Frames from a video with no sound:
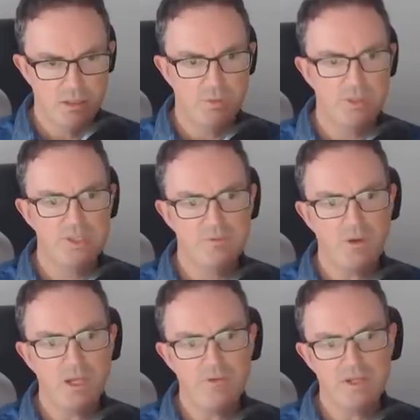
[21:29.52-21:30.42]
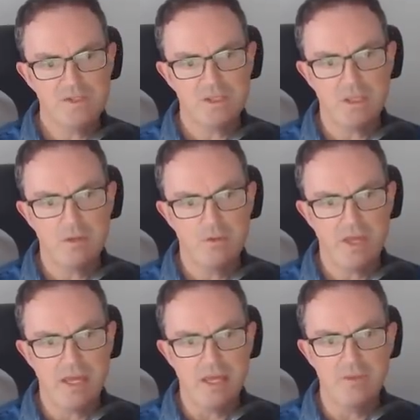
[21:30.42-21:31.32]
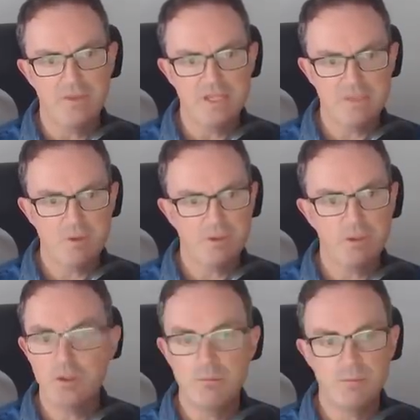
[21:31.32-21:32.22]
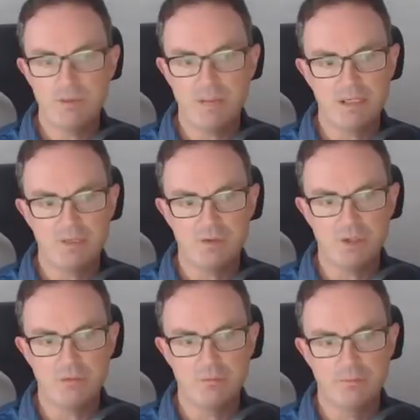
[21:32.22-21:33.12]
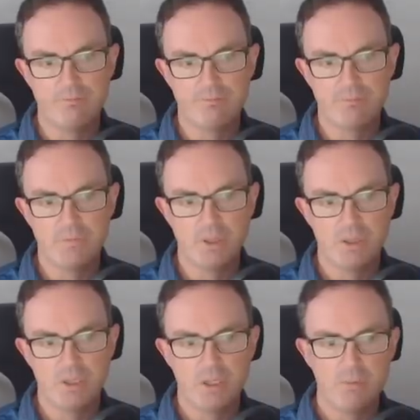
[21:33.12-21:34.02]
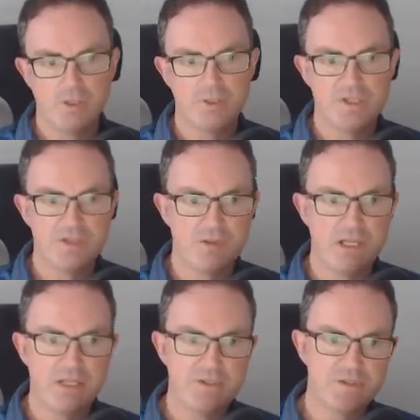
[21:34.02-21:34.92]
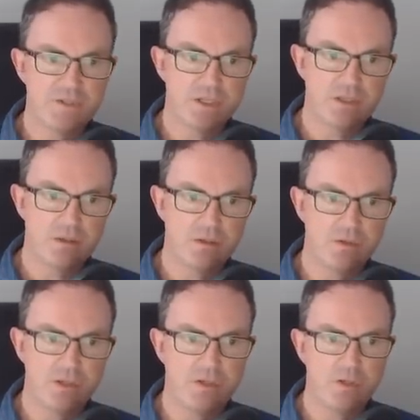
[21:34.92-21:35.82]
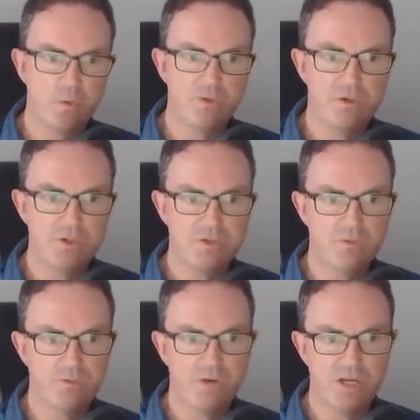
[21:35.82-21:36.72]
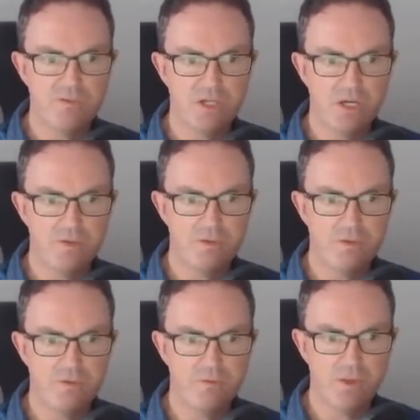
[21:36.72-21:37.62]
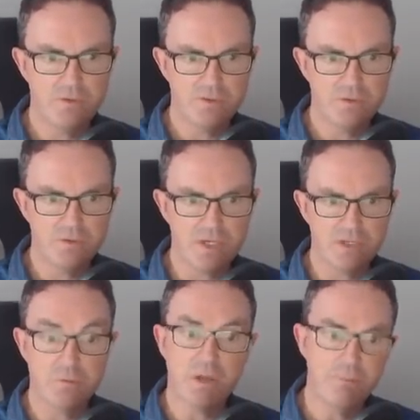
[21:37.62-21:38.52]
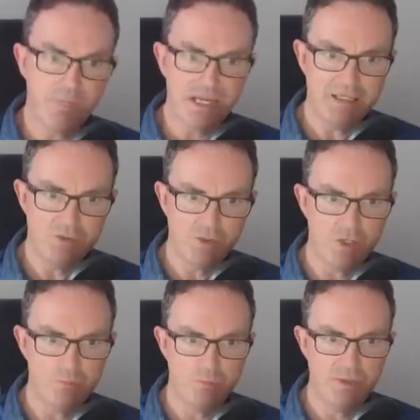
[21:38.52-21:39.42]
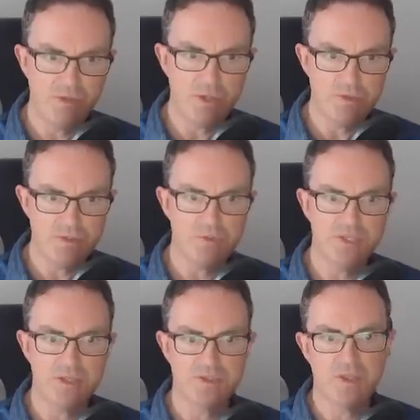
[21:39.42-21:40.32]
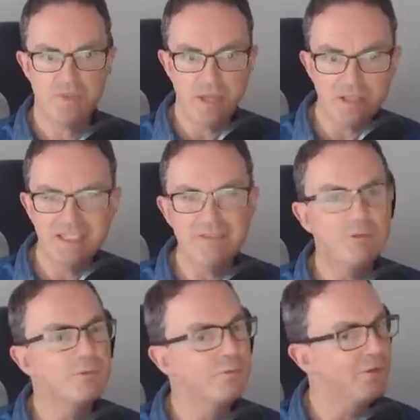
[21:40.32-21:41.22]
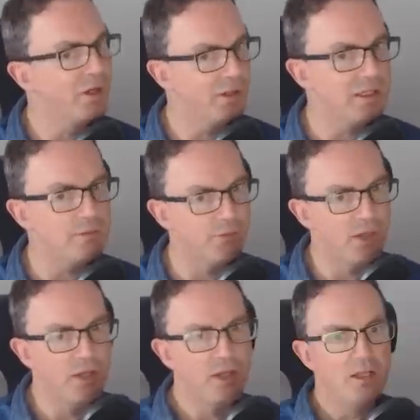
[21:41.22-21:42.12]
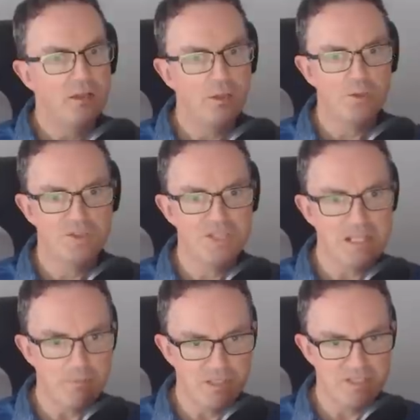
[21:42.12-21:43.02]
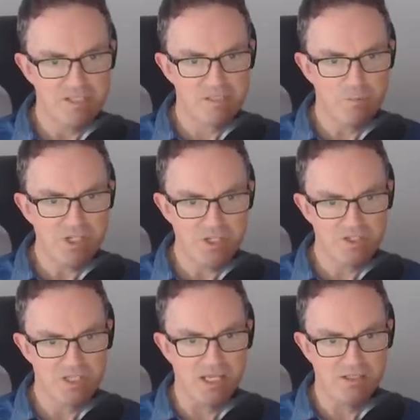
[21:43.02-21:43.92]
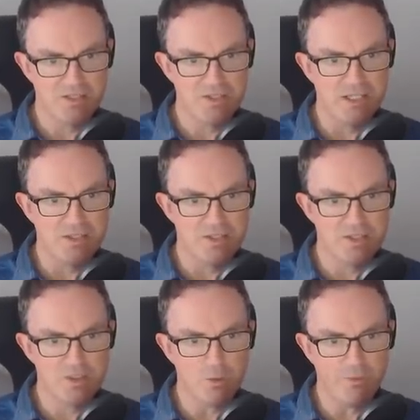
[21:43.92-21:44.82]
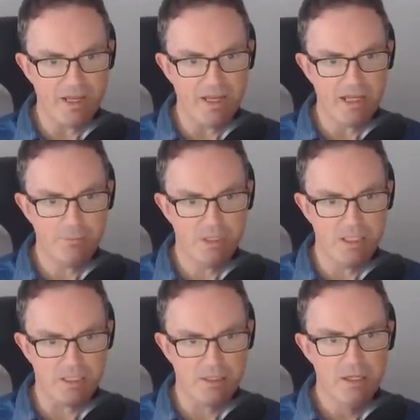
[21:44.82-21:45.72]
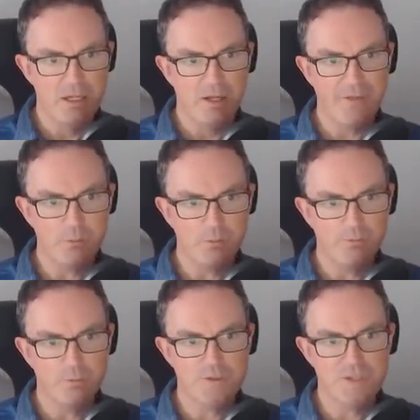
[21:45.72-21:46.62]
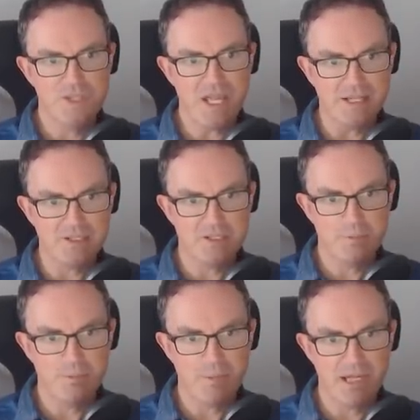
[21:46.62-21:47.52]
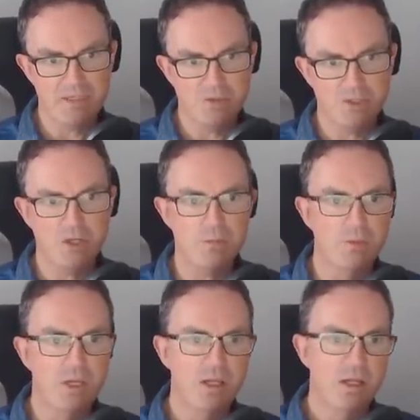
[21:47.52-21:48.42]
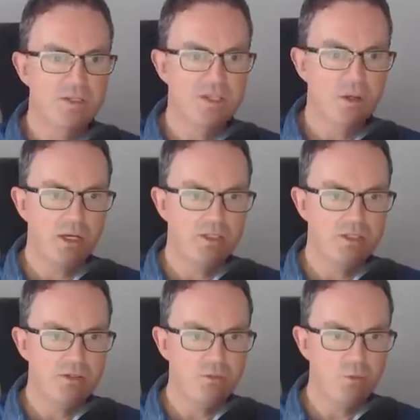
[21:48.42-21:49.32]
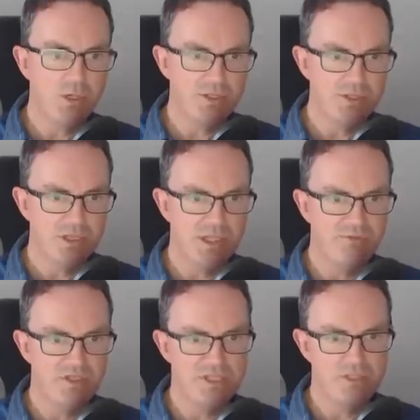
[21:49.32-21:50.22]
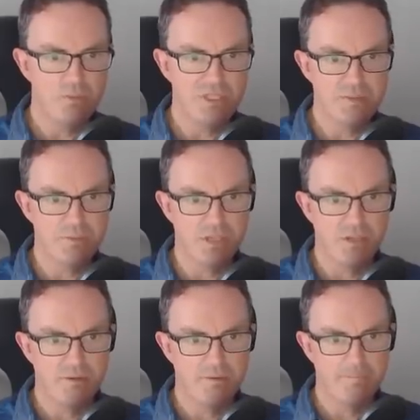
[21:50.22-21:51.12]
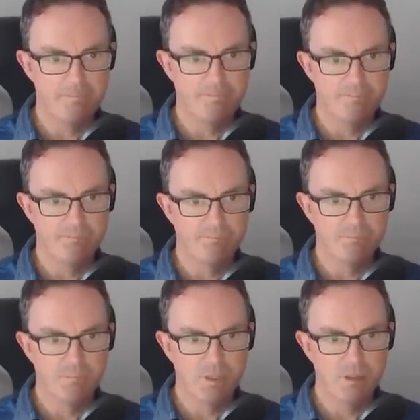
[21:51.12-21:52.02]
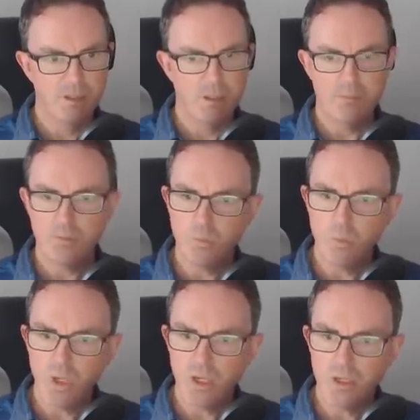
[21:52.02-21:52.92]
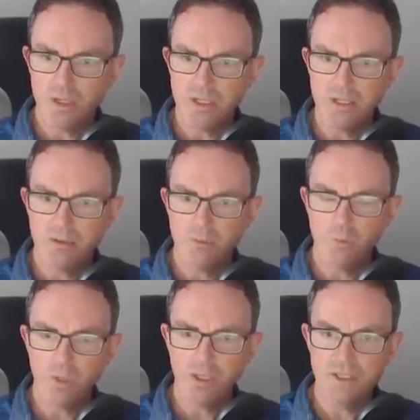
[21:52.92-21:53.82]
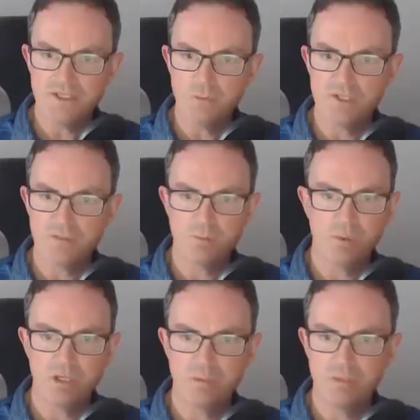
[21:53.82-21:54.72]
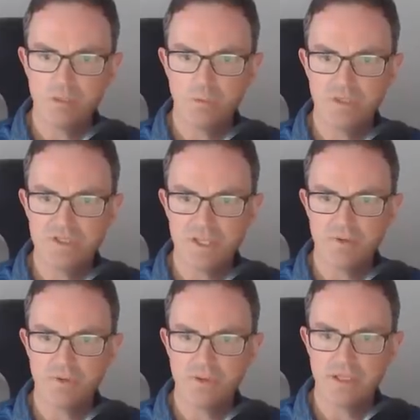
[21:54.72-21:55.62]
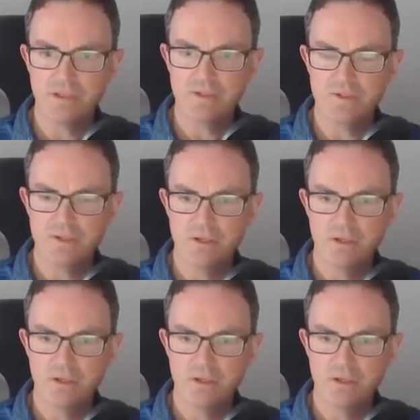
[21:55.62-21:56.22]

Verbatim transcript: because 5 has to go there, this one couldn't be palindrome because it's it's the equivalent of a 5 in either of those two cells by palindrome would be those two cells and that given 5 looks deeply suspicious there, doesn't it, to stop that happening? And that would force that to be palindrome. So I do wonder if this is whisper. But why? Why is it whisper when it can be all these other things?